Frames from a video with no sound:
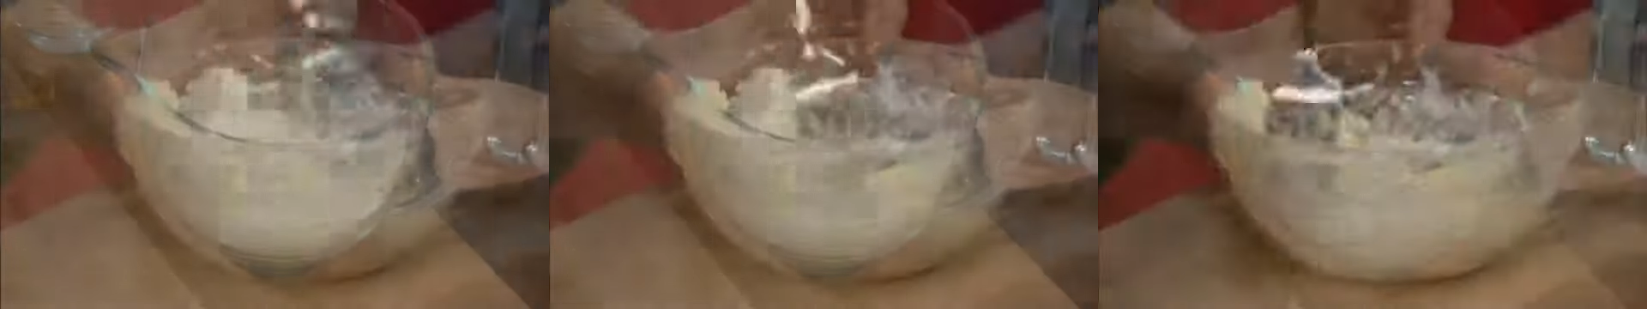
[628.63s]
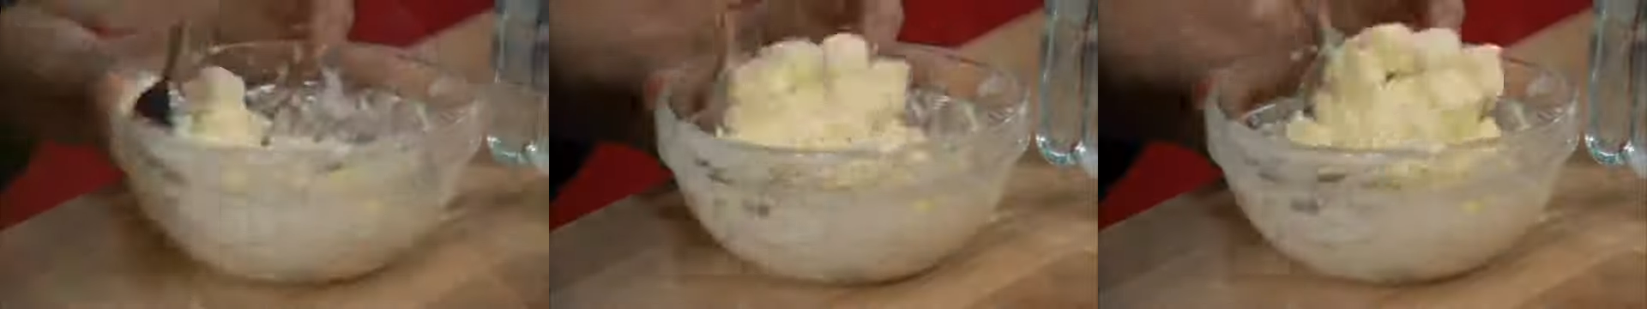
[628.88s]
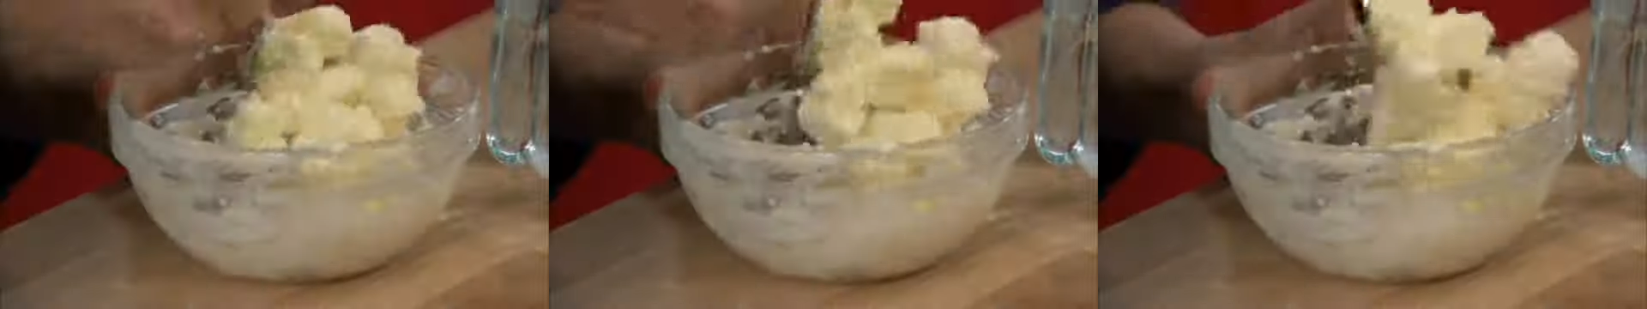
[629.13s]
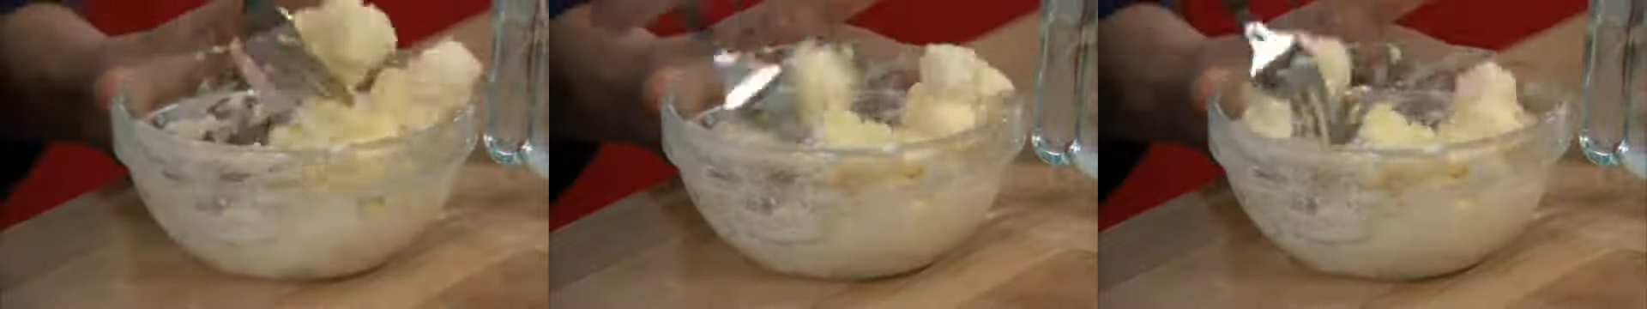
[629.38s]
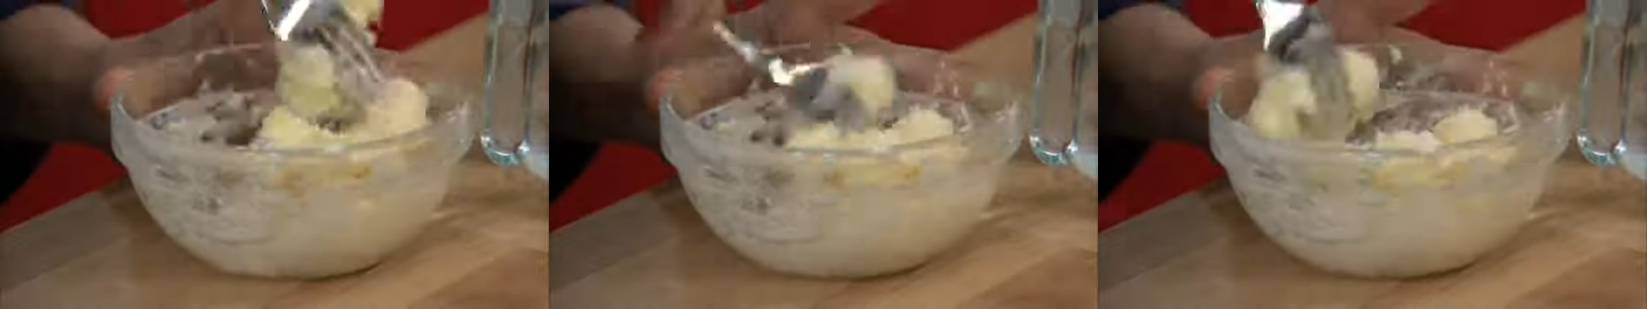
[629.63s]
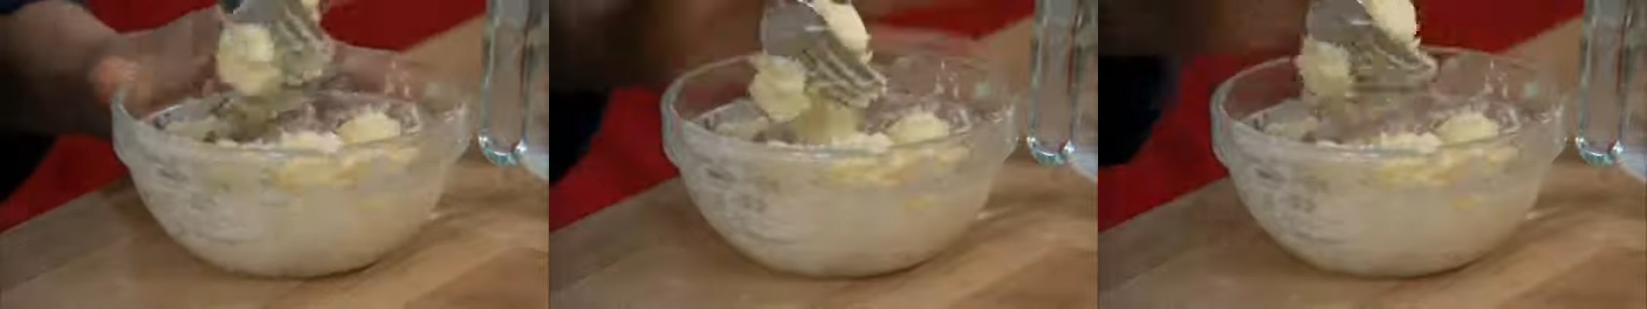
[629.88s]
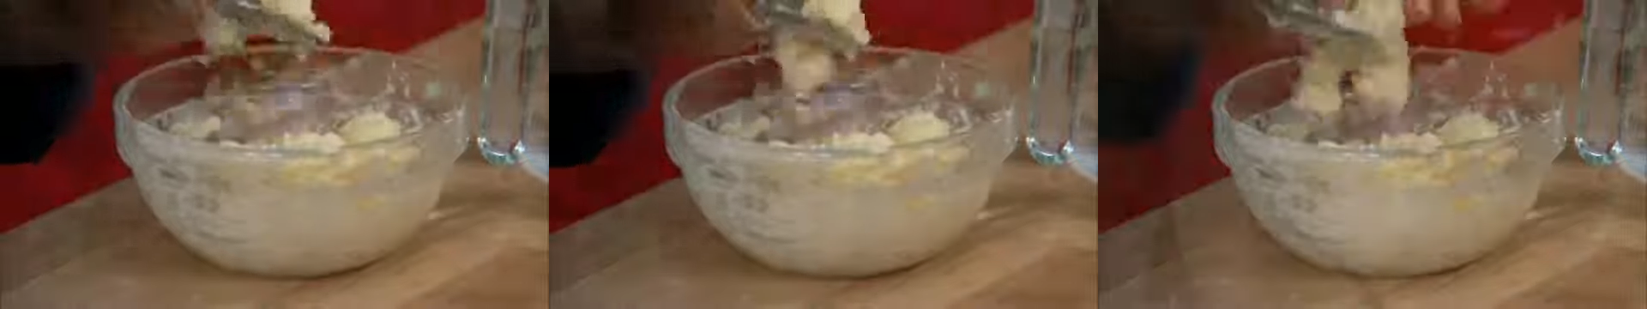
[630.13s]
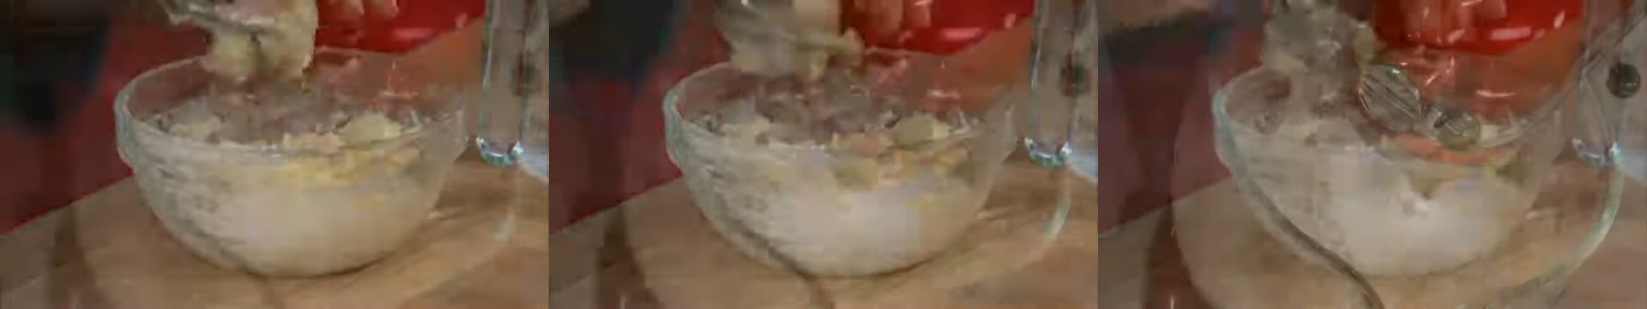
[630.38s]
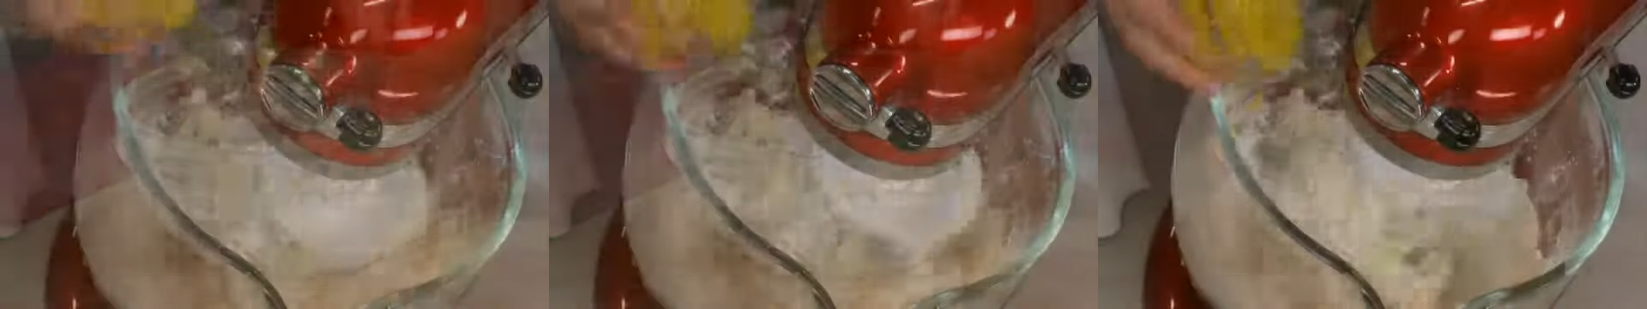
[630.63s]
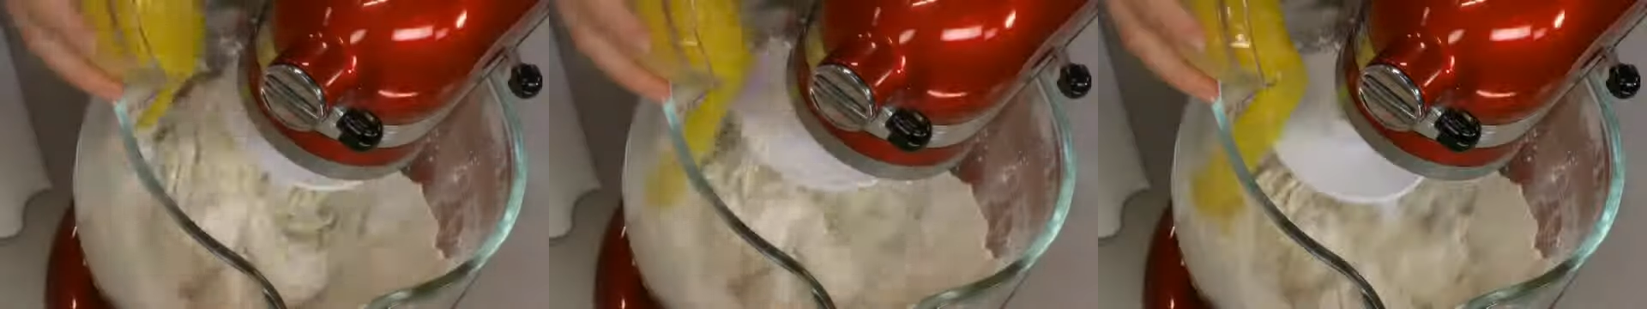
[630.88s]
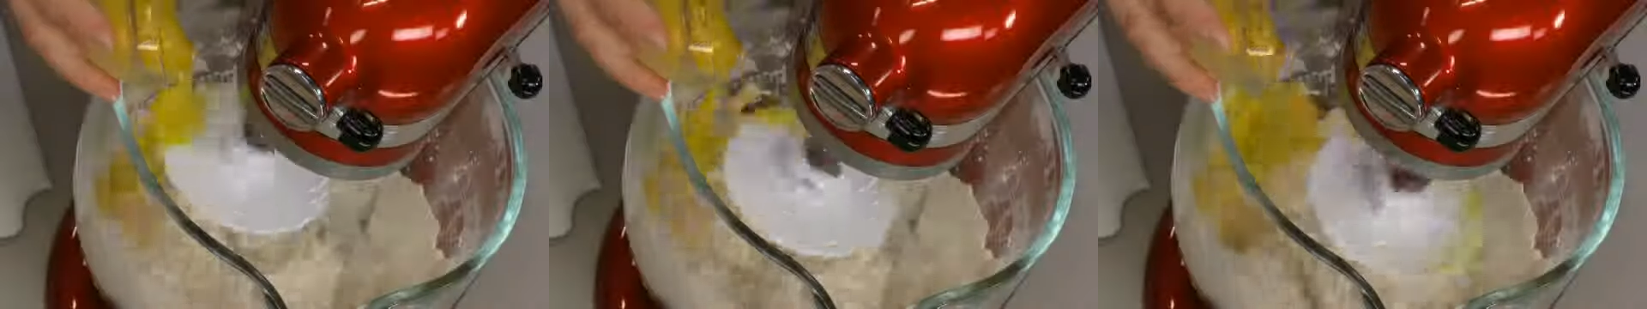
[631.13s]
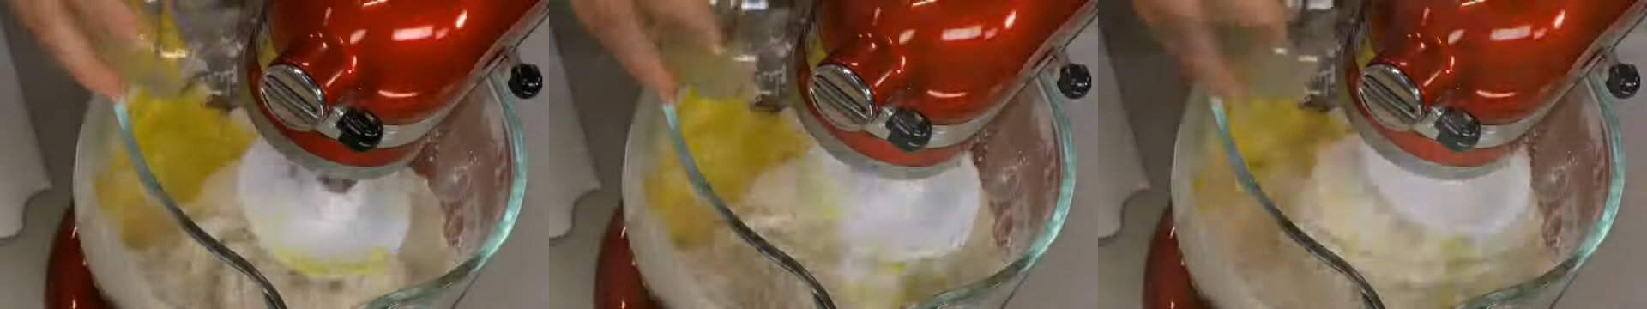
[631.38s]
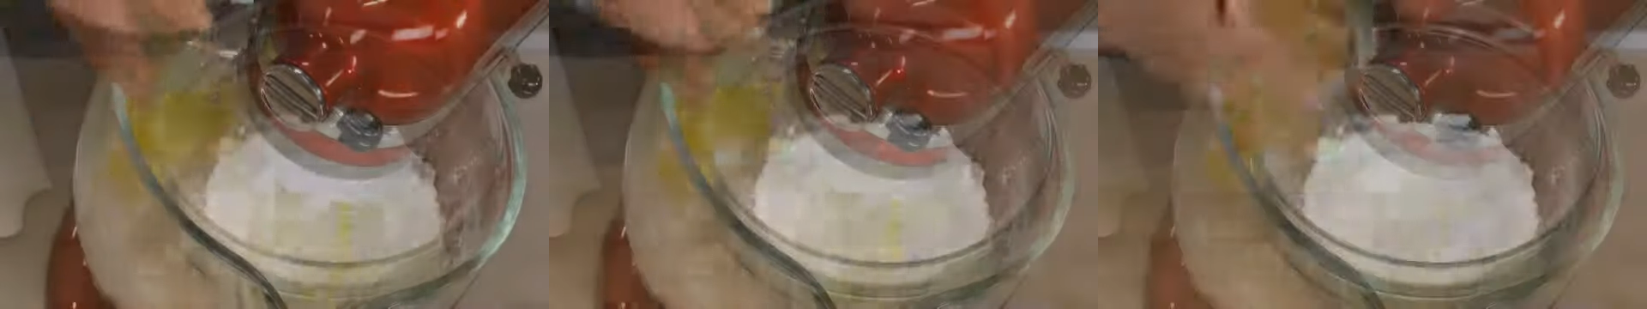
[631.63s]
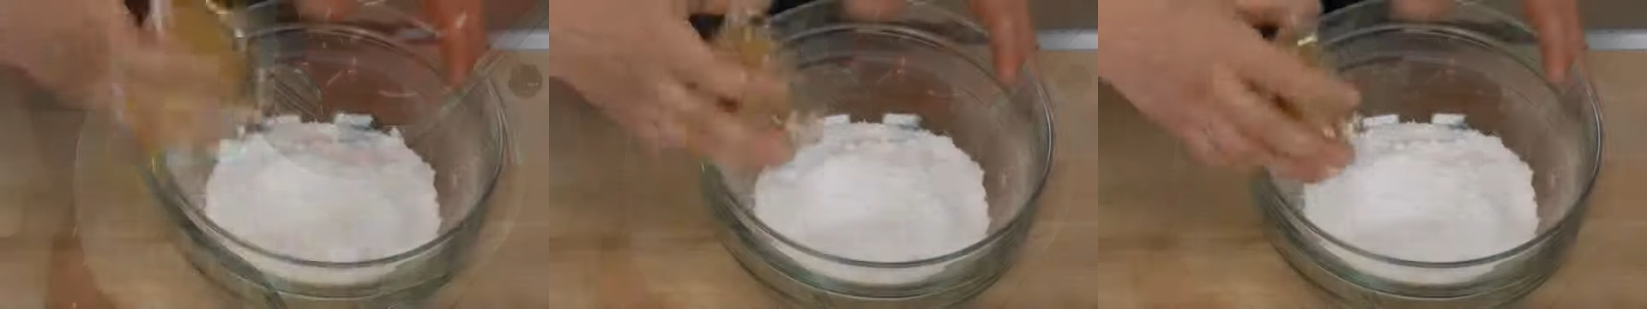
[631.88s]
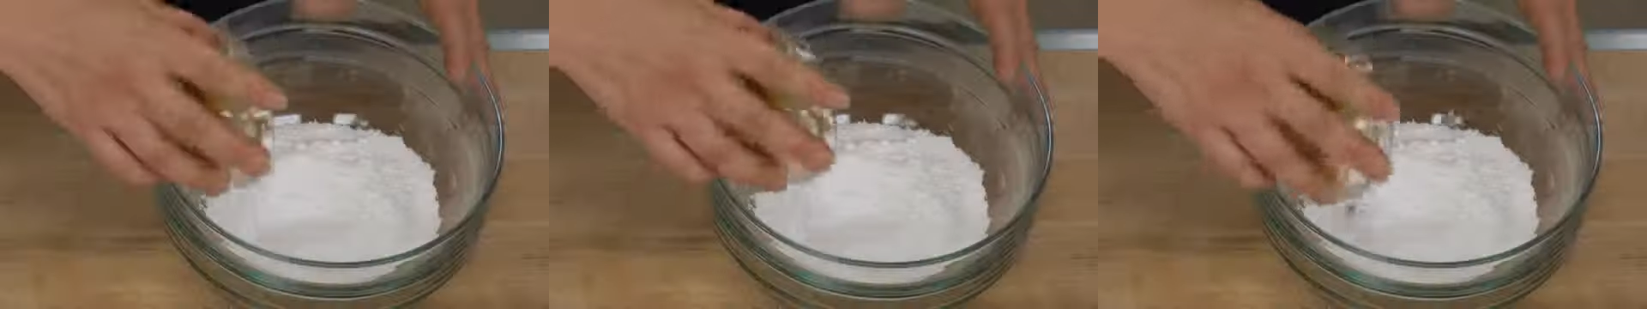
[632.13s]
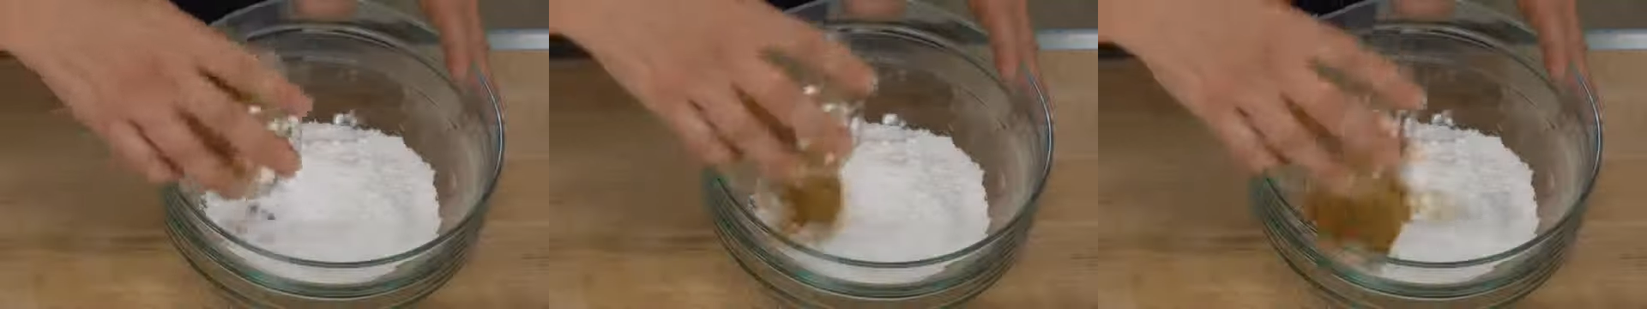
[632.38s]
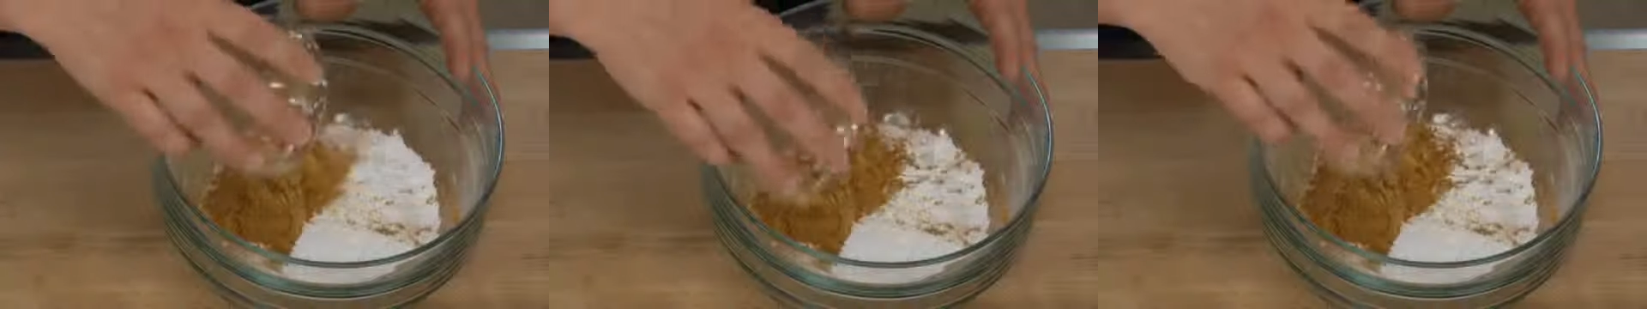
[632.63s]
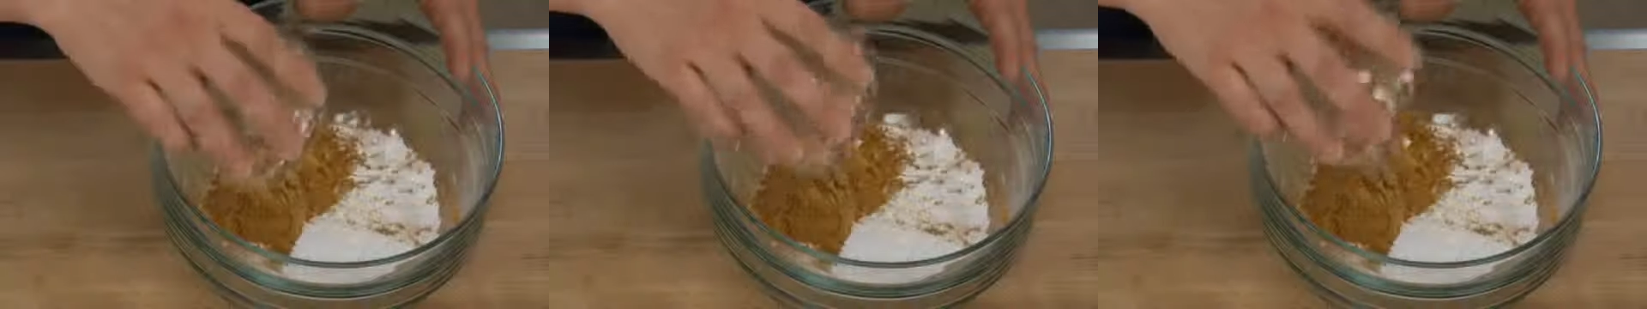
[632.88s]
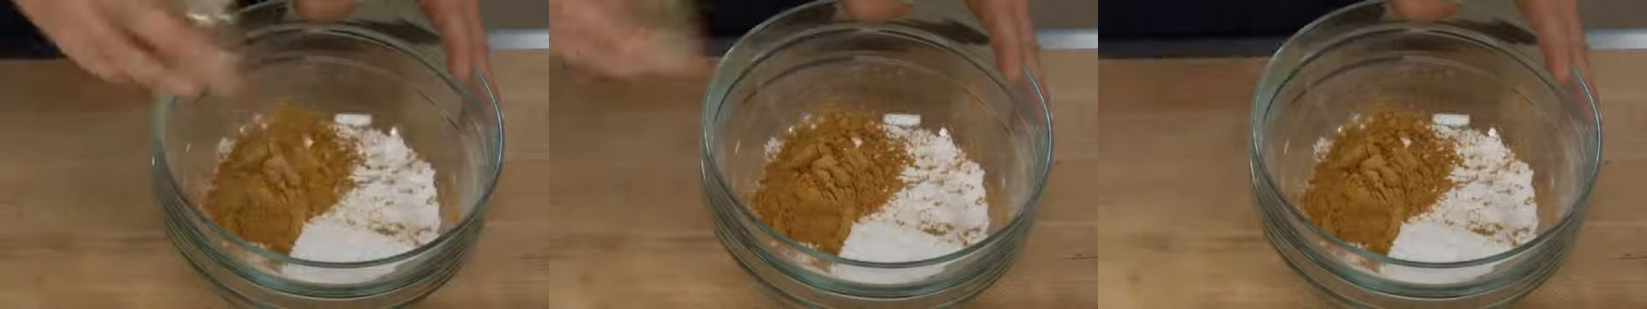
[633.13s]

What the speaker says: Nobody's mouth can be seen.